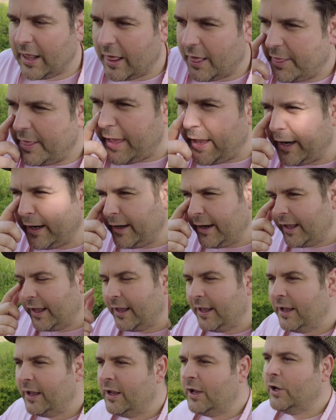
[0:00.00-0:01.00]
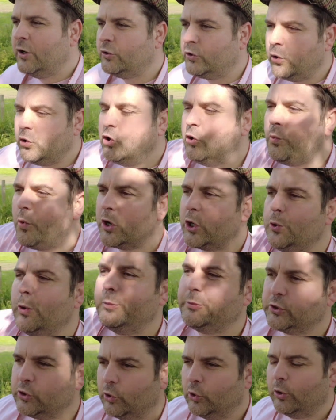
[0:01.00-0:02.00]
then do you want to
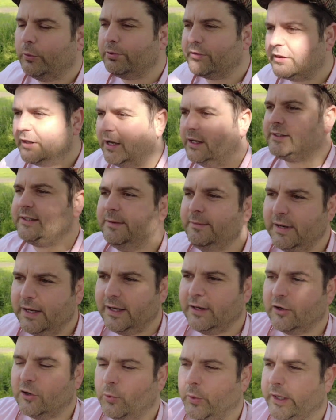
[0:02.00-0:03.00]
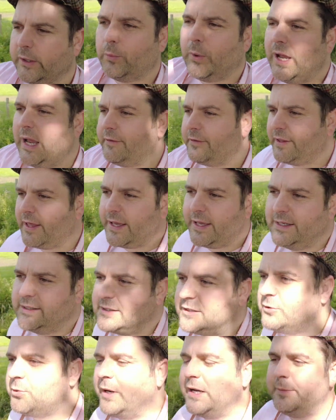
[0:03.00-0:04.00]
absorb 30 million quid or whatever that is,
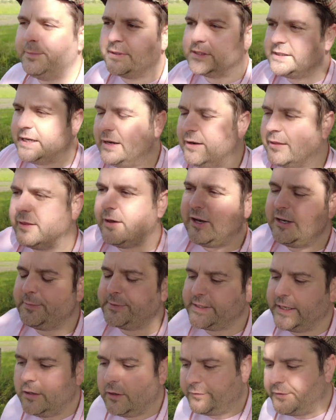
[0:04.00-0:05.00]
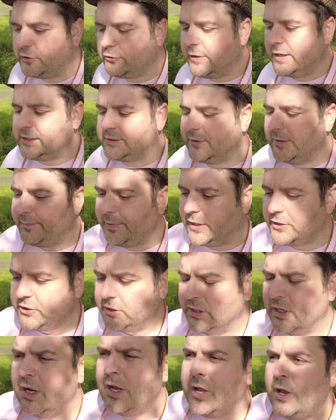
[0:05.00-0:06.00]
20%, 30% of the transfer
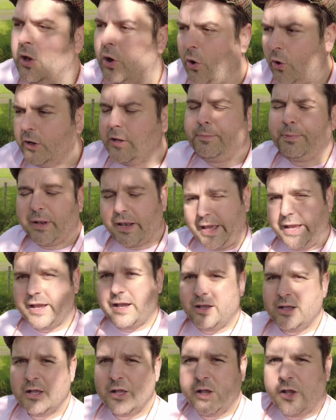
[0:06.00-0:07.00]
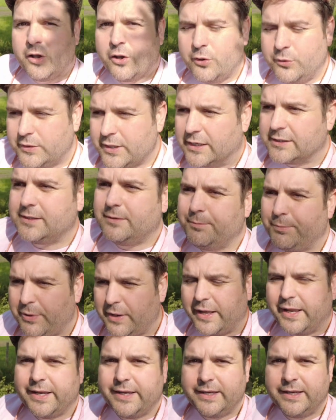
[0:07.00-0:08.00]
budget on a player who doesn't
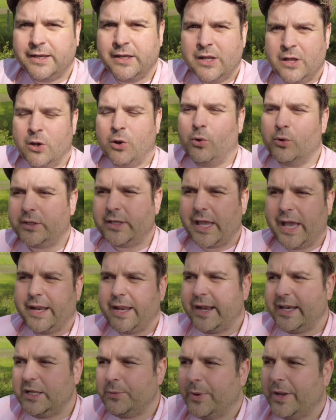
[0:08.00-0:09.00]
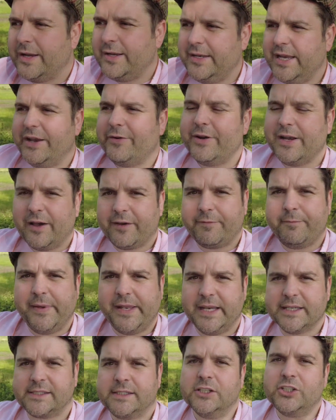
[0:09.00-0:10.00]
play or get anywhere near enough
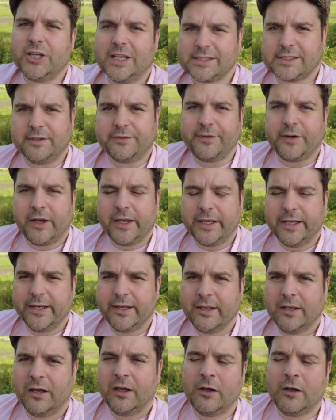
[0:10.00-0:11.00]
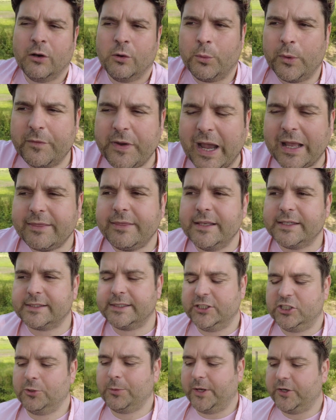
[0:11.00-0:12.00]
minutes to justify it? We've had this
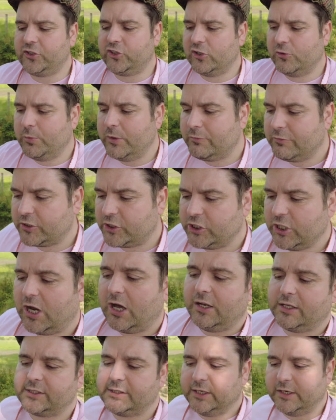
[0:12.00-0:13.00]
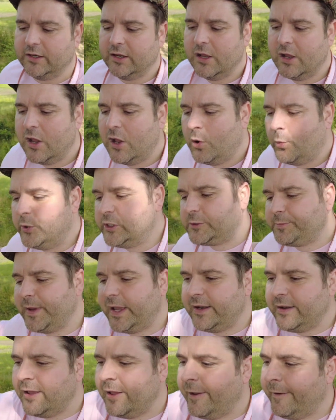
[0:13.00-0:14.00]
situation with Richarlison. We
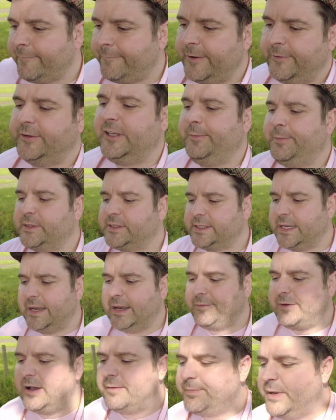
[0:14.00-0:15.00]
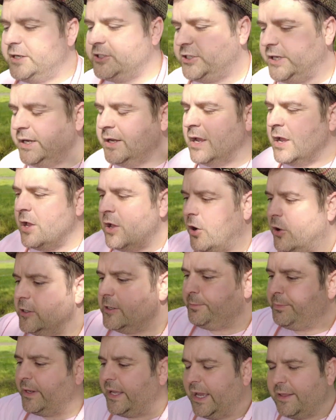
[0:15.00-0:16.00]
spent 50% of our budget on a
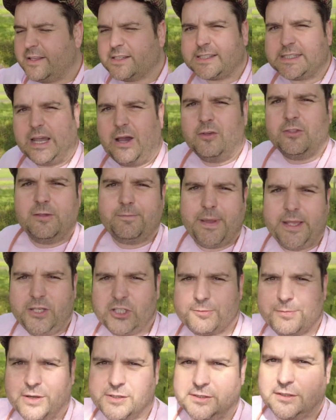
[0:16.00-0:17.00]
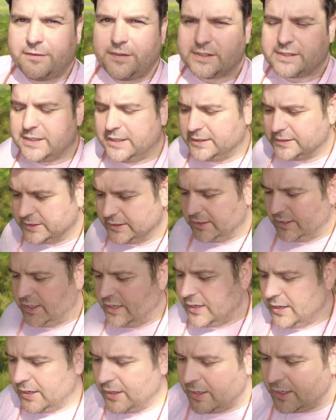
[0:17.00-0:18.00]
player that sat on the bench most of the season.
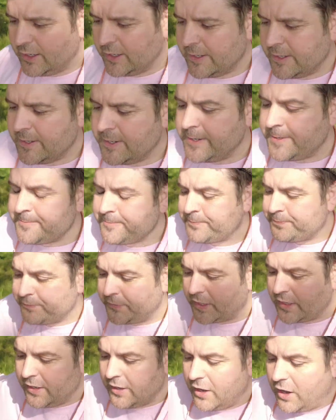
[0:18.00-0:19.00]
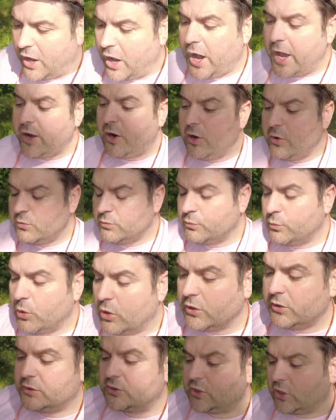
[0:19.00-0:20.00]
I don't
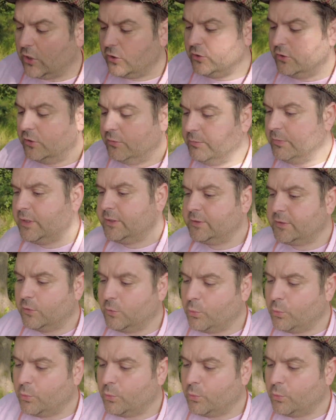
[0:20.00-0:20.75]
want Tottenham to